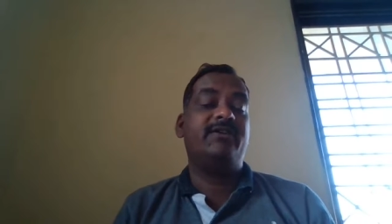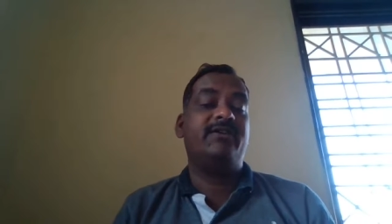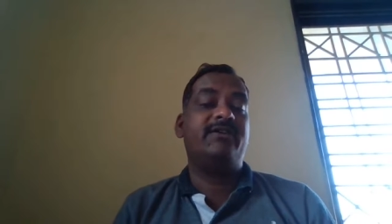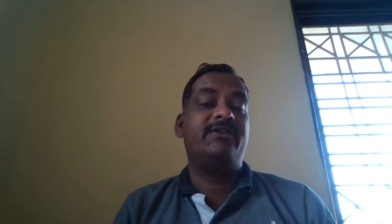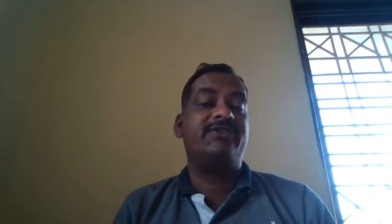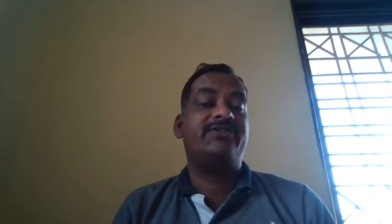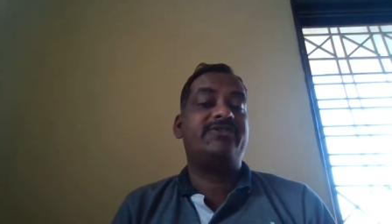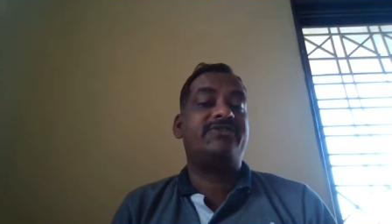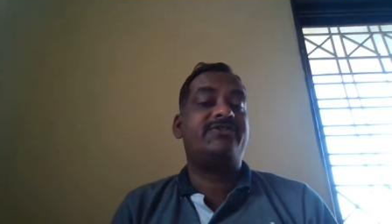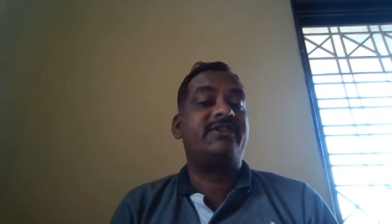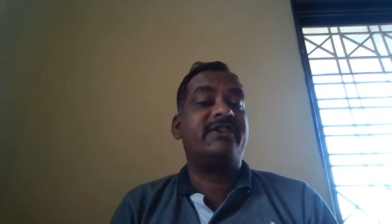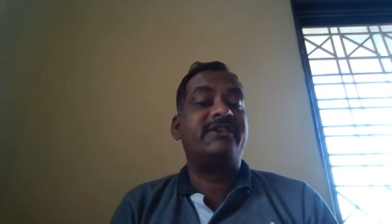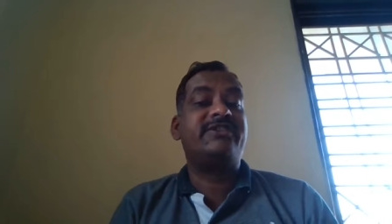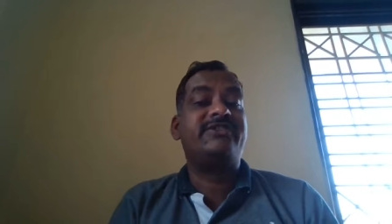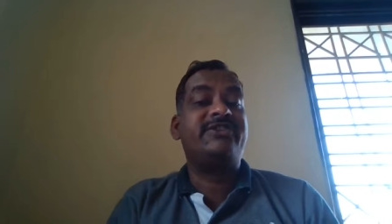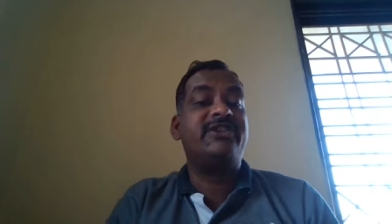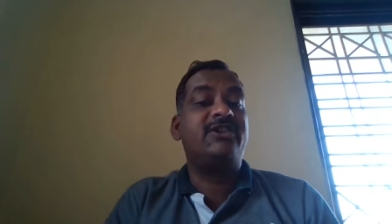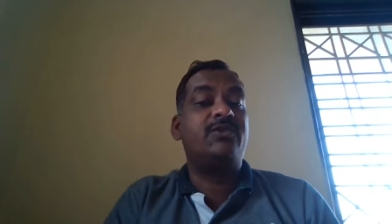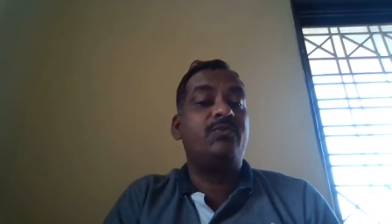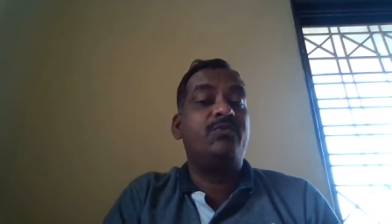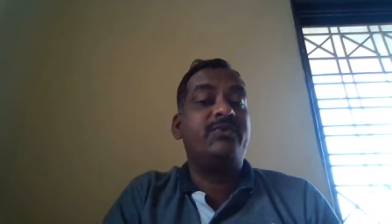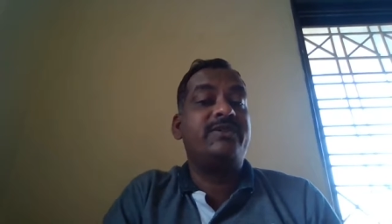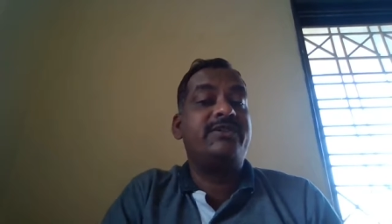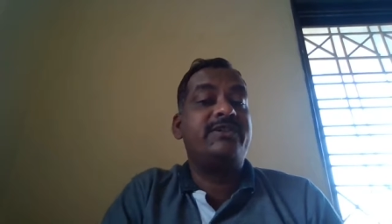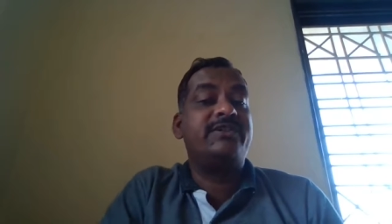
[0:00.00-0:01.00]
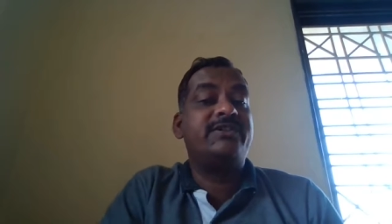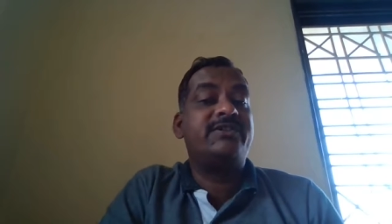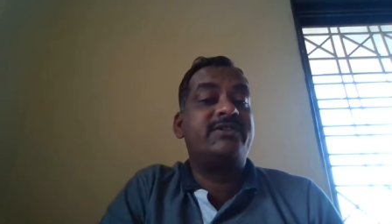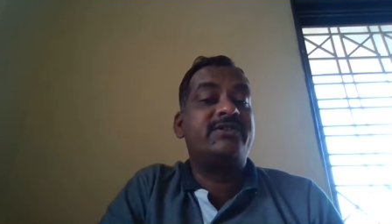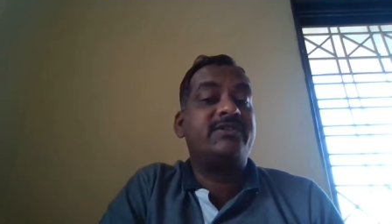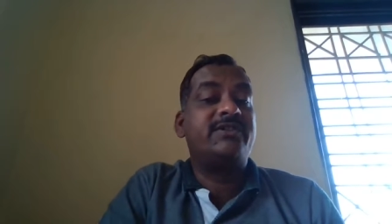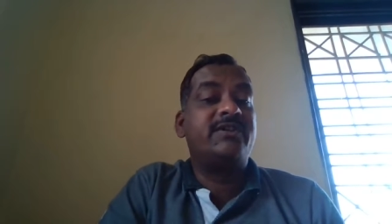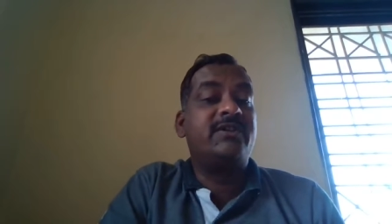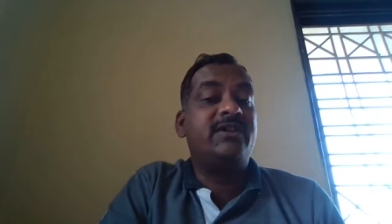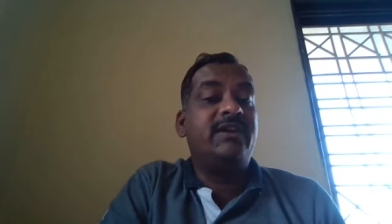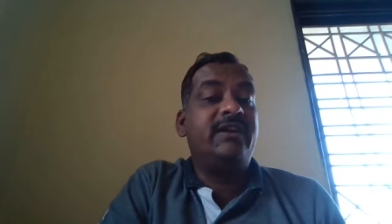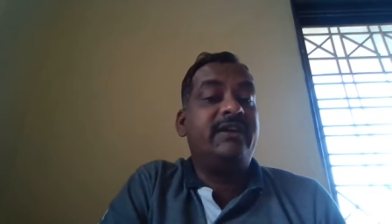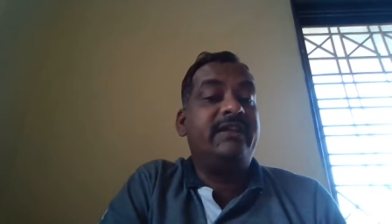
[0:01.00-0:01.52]
structure which
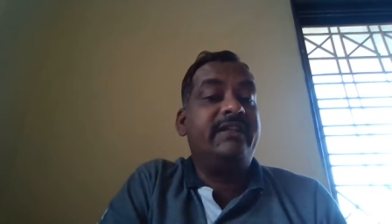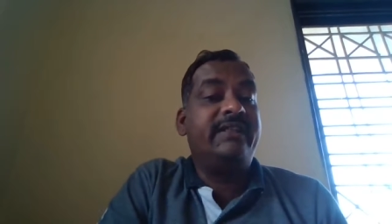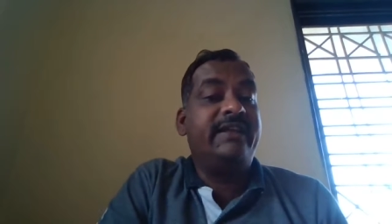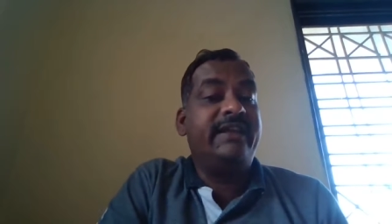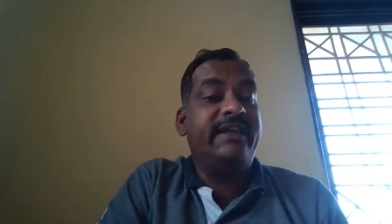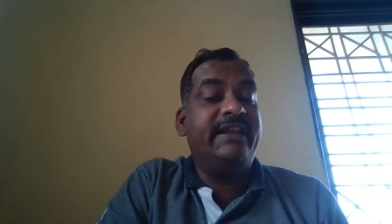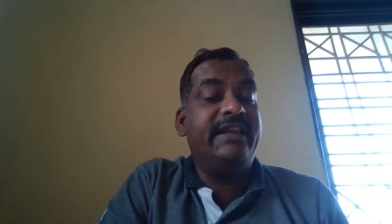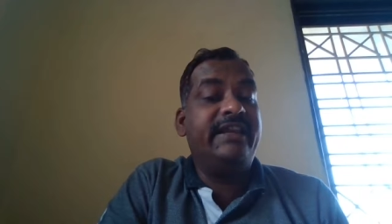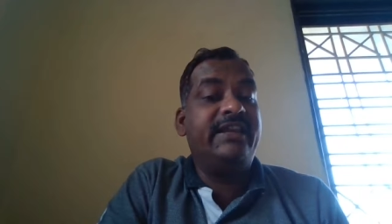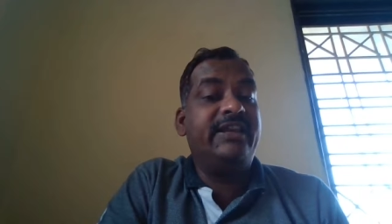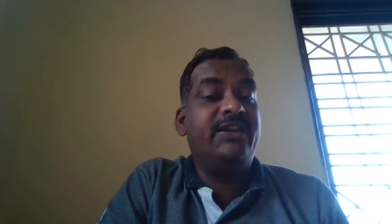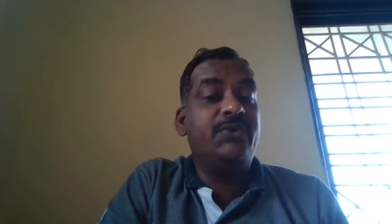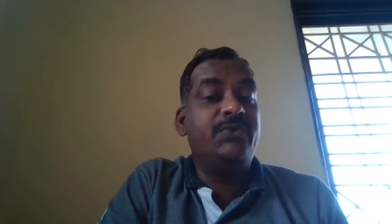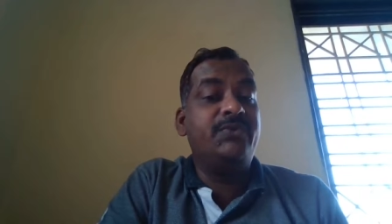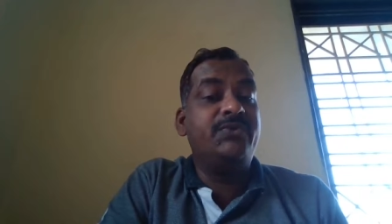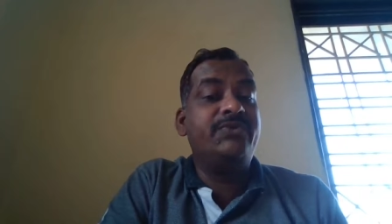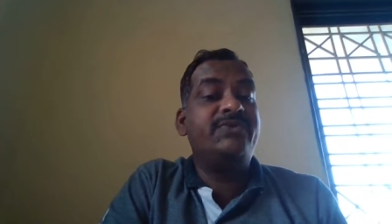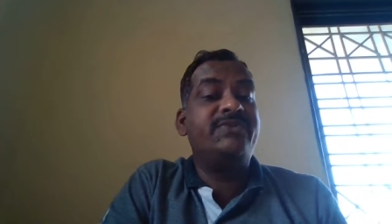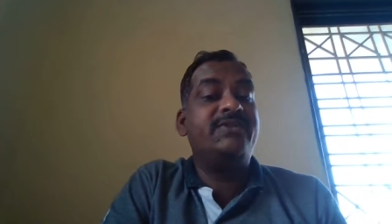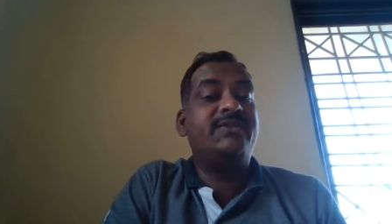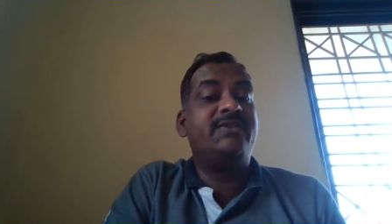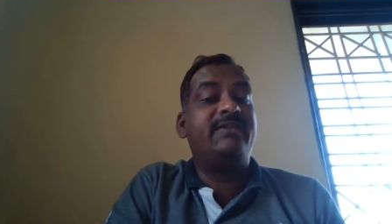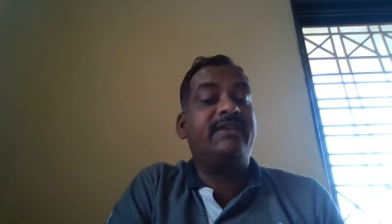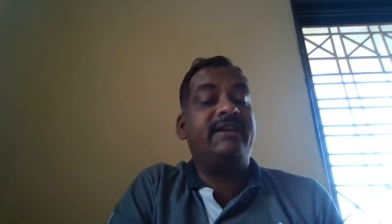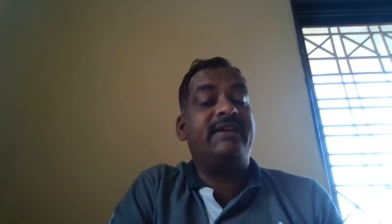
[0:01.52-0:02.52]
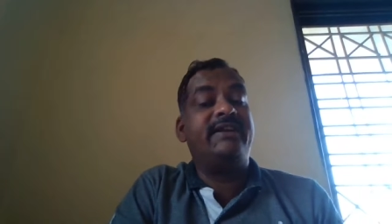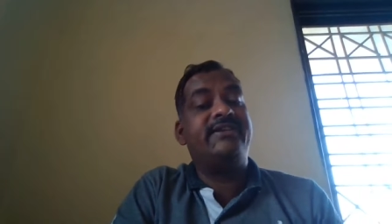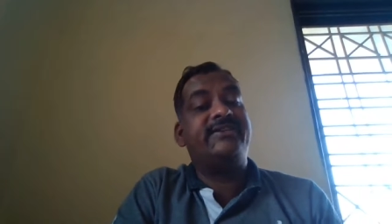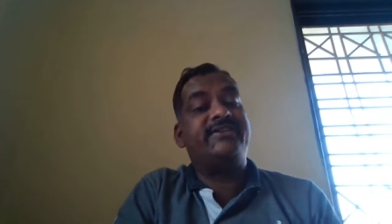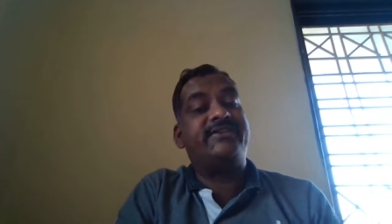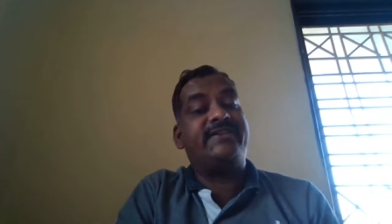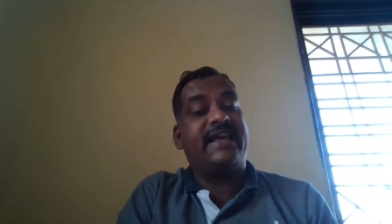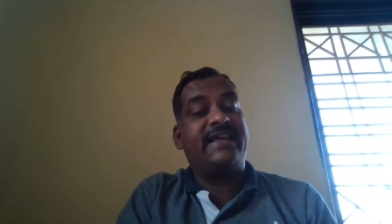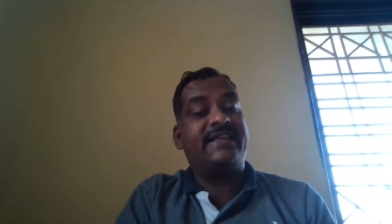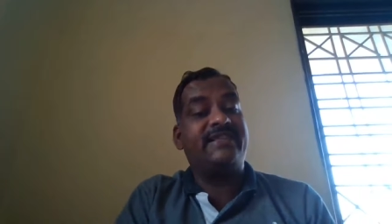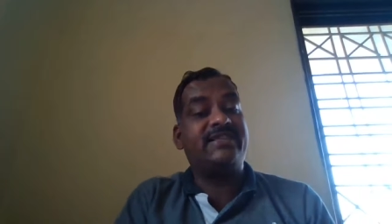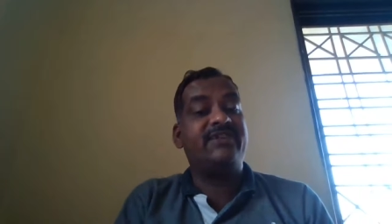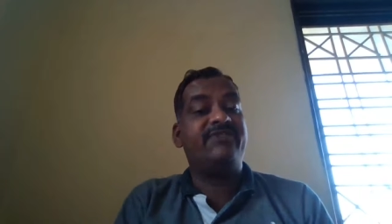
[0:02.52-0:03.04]
is therein used, that is
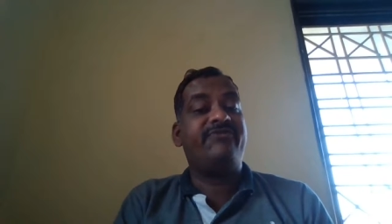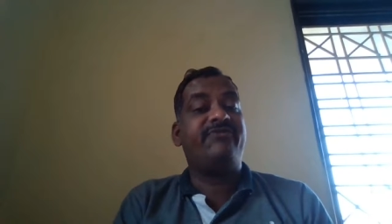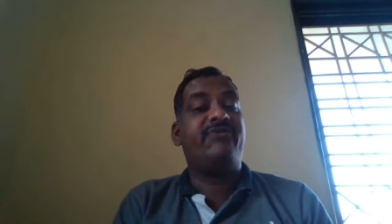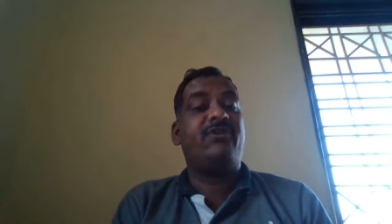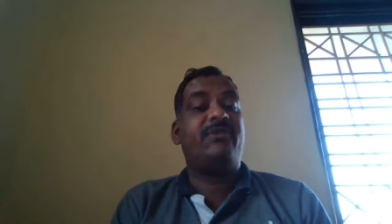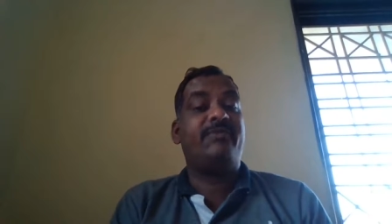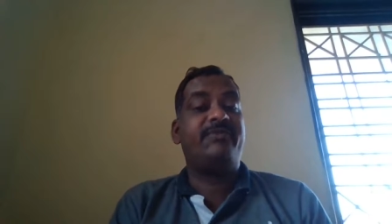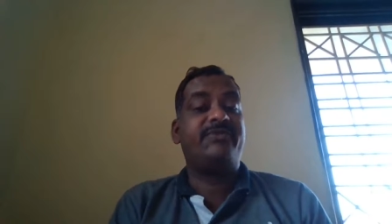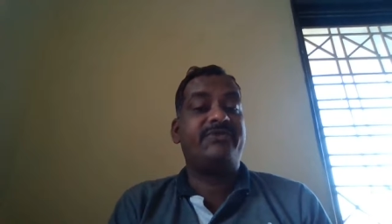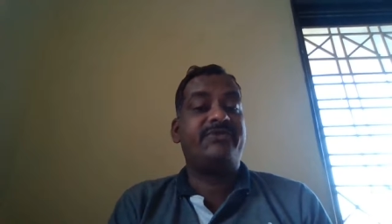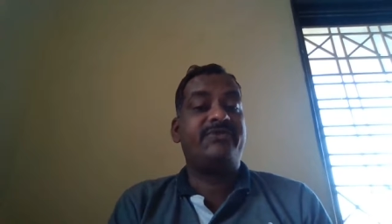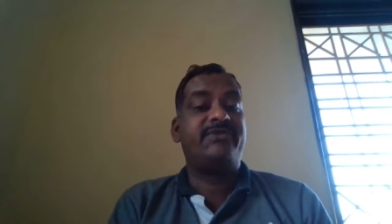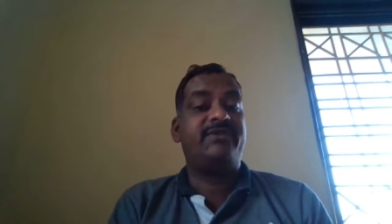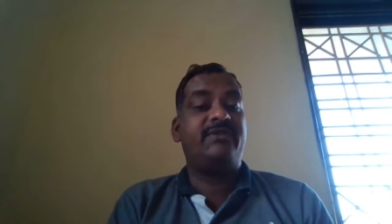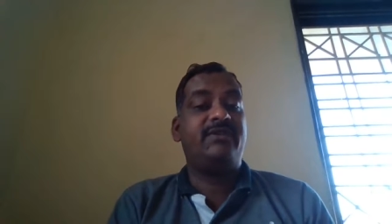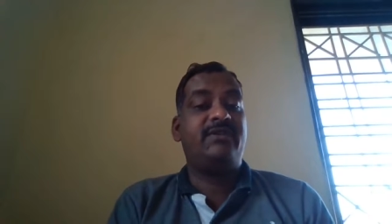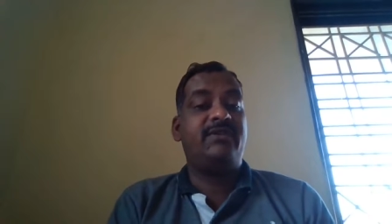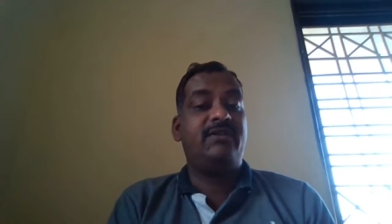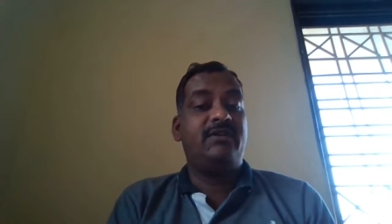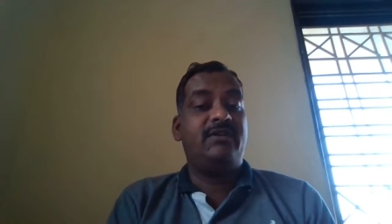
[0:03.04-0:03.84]
stanza forms.